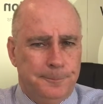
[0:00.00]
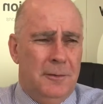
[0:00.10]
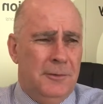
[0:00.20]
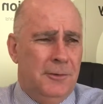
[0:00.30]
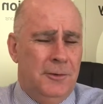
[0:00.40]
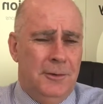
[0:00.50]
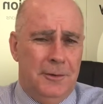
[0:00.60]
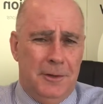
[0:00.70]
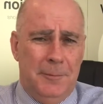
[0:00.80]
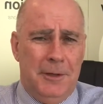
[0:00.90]
It should
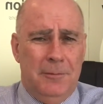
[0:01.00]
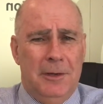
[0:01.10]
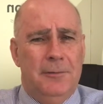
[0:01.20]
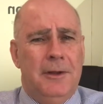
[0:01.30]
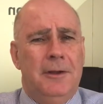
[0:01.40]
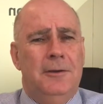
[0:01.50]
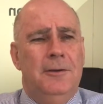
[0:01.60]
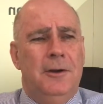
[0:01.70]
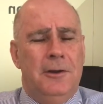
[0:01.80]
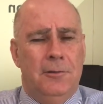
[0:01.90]
do. I mean, we even had
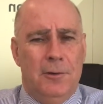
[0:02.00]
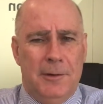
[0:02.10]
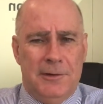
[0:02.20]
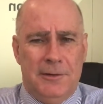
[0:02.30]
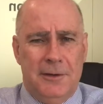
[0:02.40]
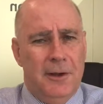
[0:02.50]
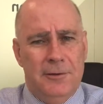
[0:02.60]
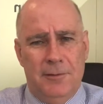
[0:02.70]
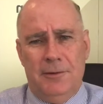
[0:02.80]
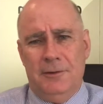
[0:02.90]
United Group yesterday, no
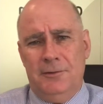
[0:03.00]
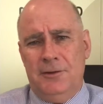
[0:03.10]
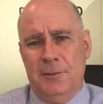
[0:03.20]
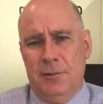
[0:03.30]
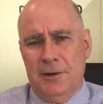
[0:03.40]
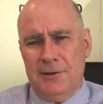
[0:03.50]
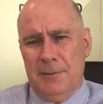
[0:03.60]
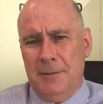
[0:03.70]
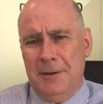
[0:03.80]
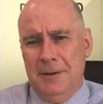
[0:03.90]
dividend, share price
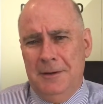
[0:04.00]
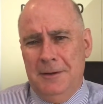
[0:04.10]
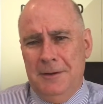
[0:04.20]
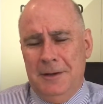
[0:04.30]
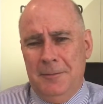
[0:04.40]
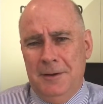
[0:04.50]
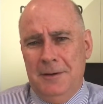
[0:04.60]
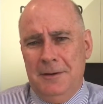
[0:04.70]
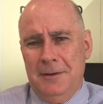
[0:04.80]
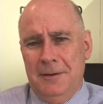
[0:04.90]
up. I
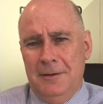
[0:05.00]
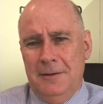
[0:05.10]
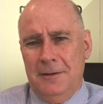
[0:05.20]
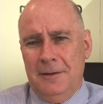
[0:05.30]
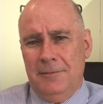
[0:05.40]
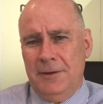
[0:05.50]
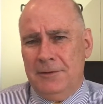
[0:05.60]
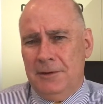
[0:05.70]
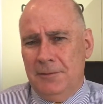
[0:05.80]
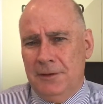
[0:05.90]
mean, I think
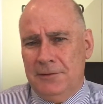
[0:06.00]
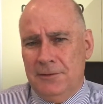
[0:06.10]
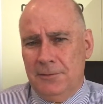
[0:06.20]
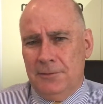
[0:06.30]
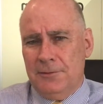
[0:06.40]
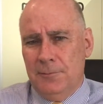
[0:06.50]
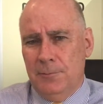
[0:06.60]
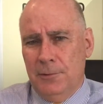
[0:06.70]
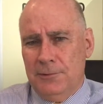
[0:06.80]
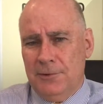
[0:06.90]
someone needs to talk to
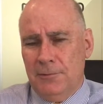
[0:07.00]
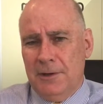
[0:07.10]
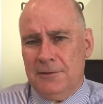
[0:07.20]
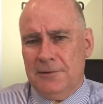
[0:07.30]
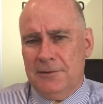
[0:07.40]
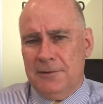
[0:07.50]
boards of directors and